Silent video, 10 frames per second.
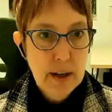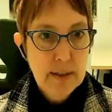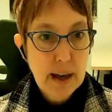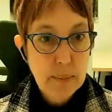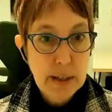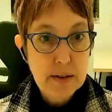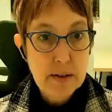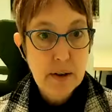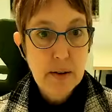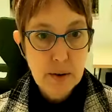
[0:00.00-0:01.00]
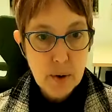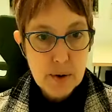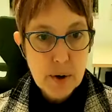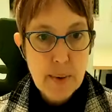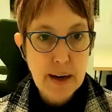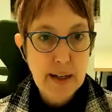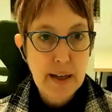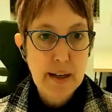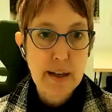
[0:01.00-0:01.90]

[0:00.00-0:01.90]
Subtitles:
That means local money